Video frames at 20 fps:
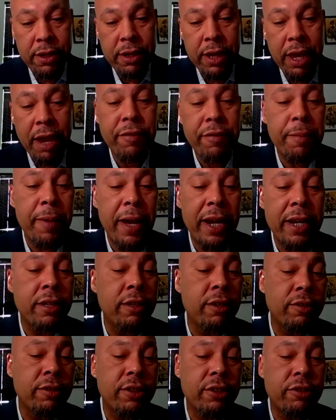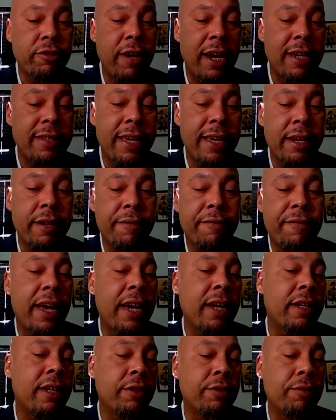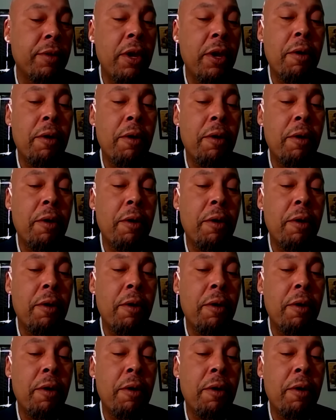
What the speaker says: everybody knows the Streisand effect is